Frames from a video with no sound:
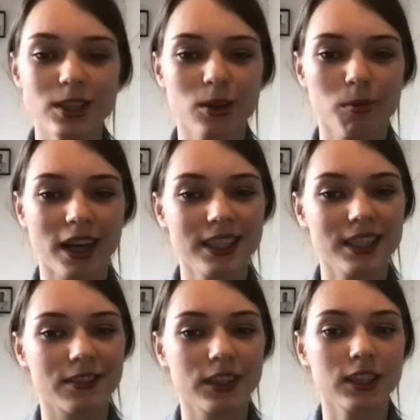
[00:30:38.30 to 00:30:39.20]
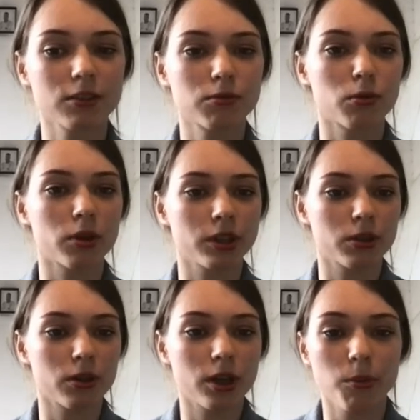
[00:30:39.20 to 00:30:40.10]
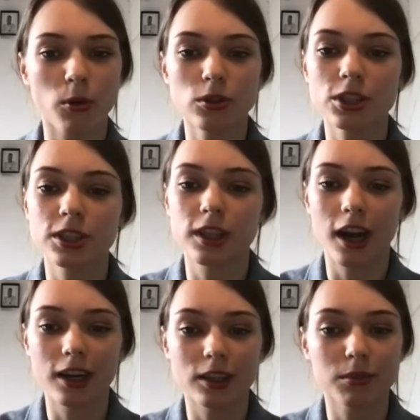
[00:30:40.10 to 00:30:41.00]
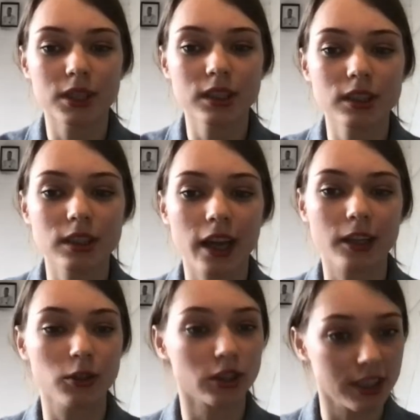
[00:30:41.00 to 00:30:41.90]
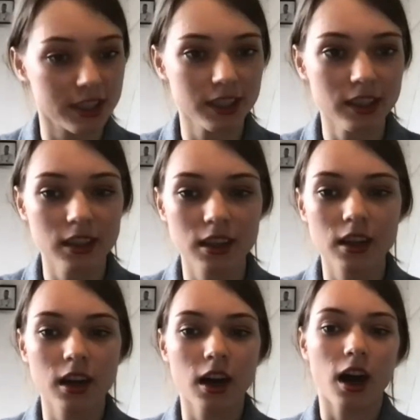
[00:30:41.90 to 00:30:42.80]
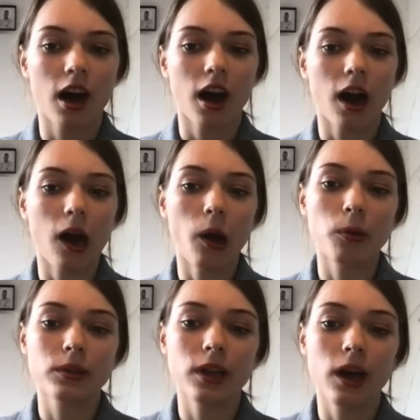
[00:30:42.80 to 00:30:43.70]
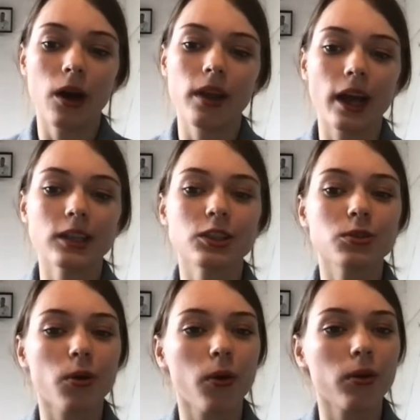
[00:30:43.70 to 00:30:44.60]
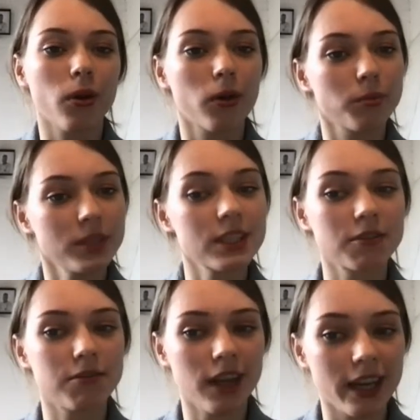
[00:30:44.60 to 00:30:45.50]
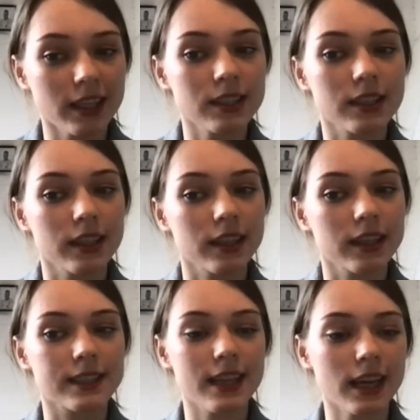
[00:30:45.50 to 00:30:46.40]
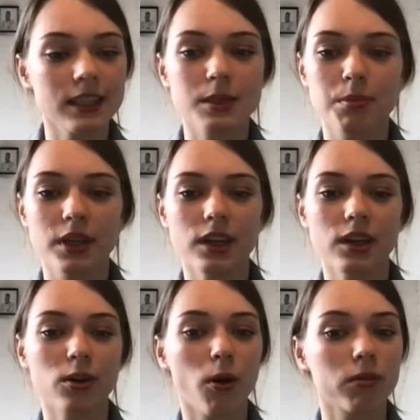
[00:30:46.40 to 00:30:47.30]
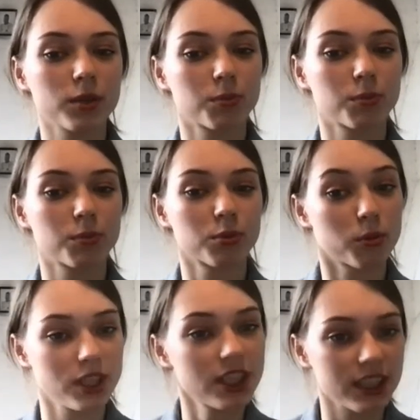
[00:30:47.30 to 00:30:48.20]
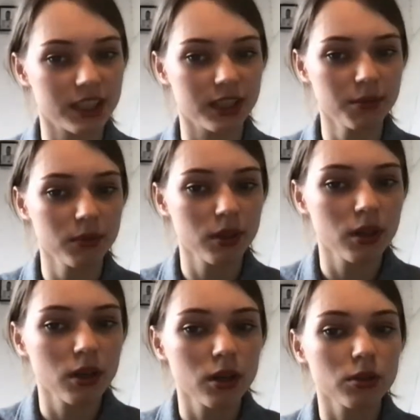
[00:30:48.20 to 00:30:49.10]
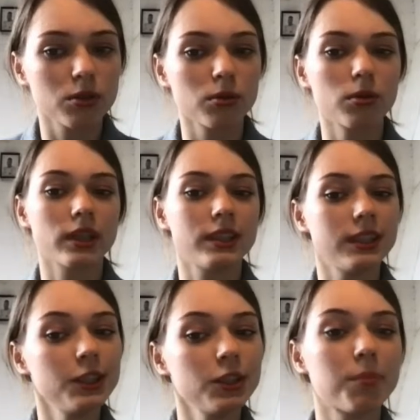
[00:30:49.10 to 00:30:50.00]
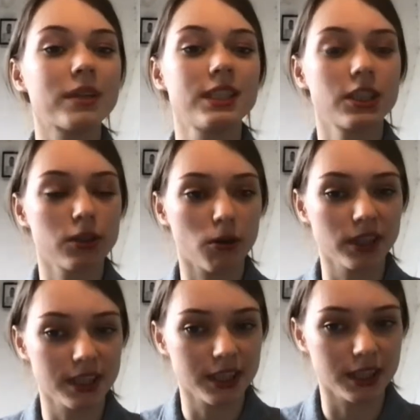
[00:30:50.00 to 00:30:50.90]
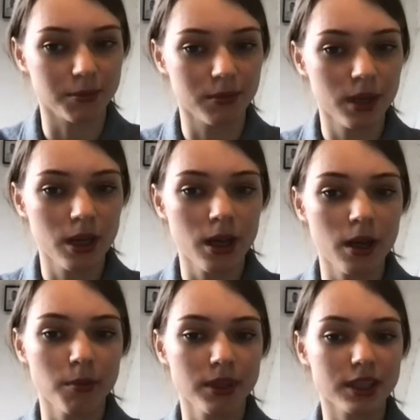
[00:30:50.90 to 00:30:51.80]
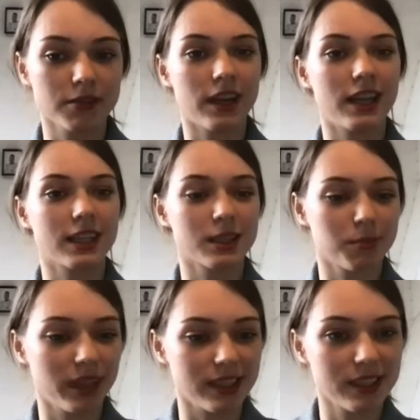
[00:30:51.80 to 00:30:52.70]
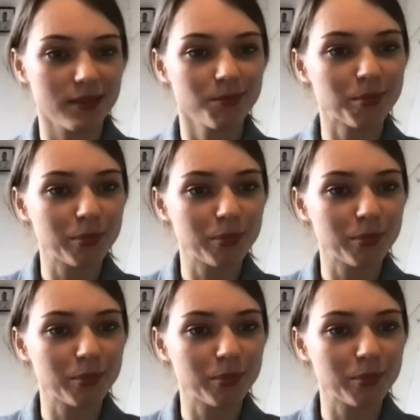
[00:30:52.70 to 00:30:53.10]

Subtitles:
you so much, Victor, for your emotional argument and your reasoning. I would now like to call on Mr. Felix, the second speaker of the proposition team, to continue the position of his team. Mr. Felix, please.